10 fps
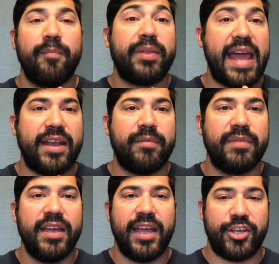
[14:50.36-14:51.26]
platinum
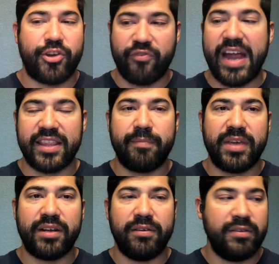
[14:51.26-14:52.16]
and you're right in the
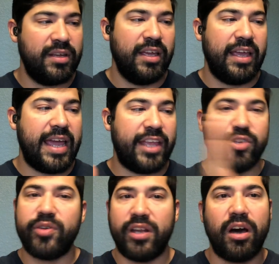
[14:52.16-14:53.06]
middle and
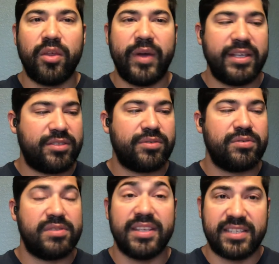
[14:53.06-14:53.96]
you get all the way
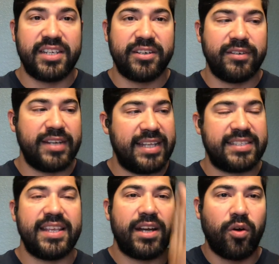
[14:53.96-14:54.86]
to the 0,
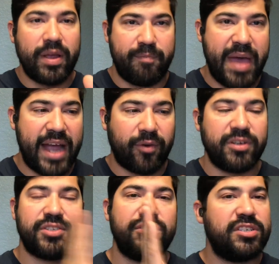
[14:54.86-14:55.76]
instead of going
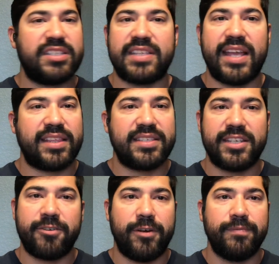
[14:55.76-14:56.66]
backwards, you just stay at the
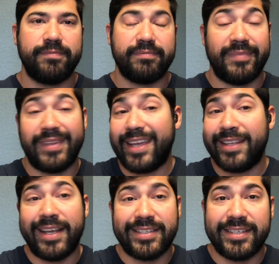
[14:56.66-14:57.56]
0,
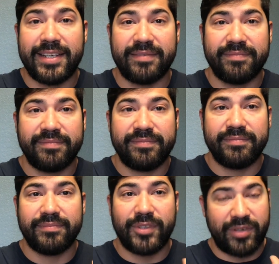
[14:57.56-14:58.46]
and that's it.
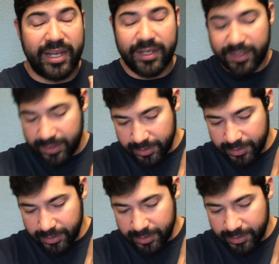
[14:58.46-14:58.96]
Okay?